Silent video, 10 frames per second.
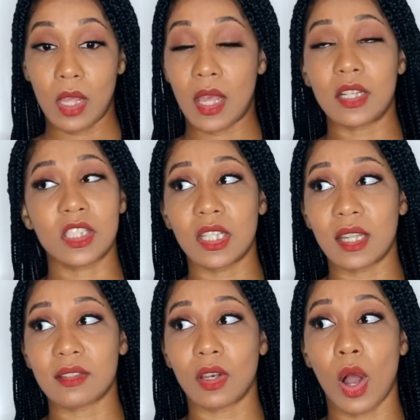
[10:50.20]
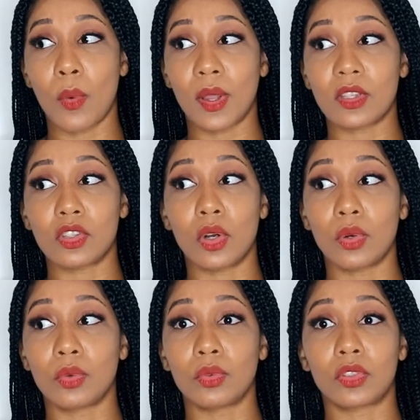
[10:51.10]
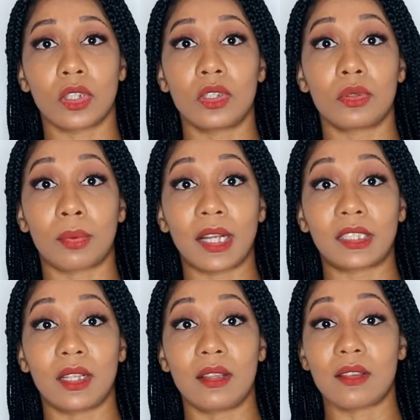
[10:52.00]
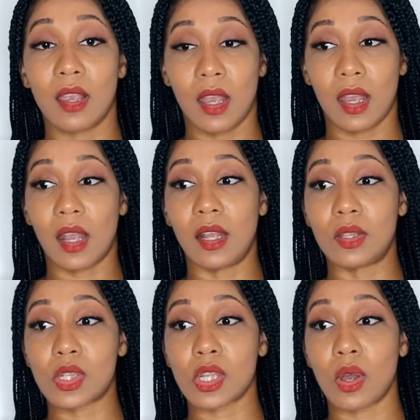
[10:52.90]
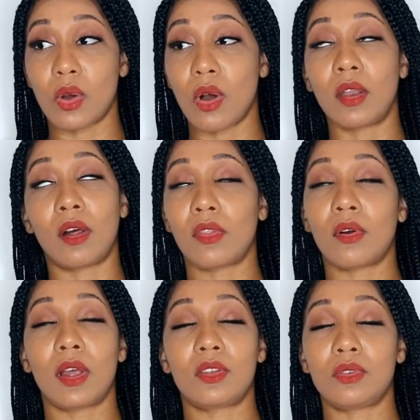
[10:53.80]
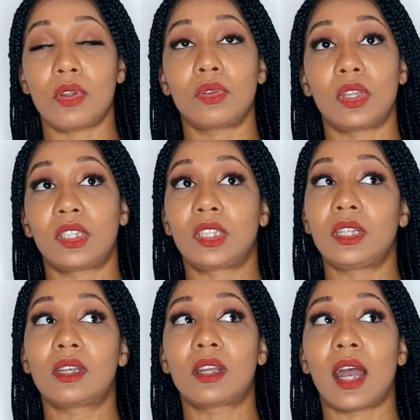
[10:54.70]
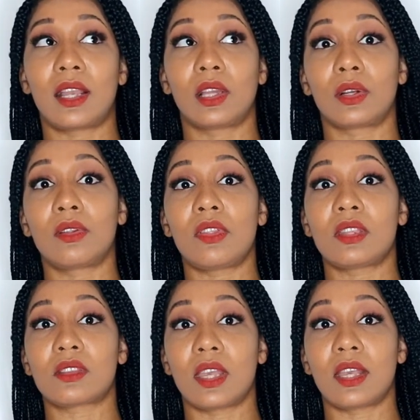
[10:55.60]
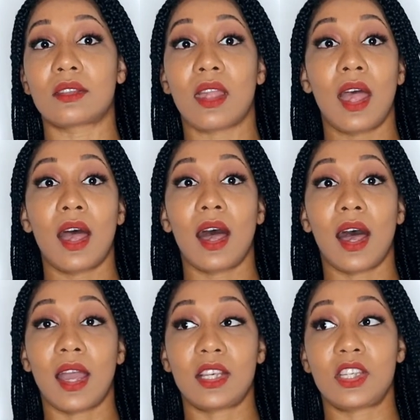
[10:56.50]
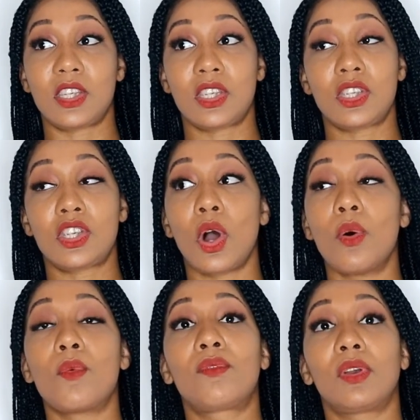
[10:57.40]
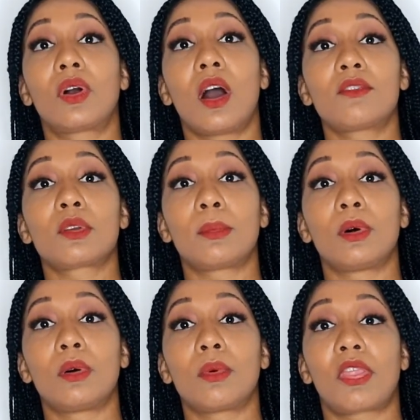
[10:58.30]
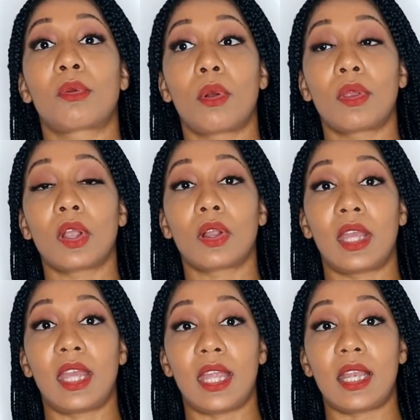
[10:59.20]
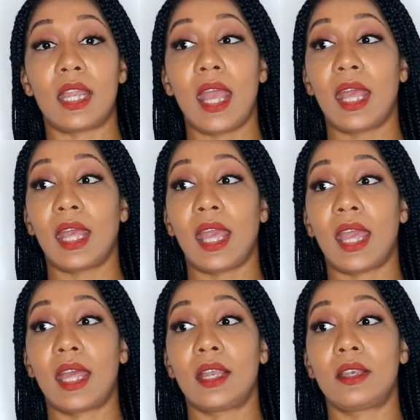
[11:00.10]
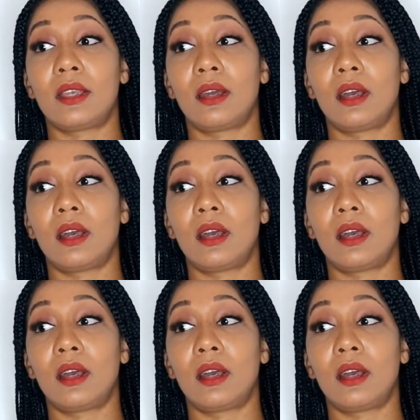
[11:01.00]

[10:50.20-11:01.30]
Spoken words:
And she doesn't always know certain directions. And so, and although I do know that she could kind of learn these things, I don't feel comfortable with throwing her in and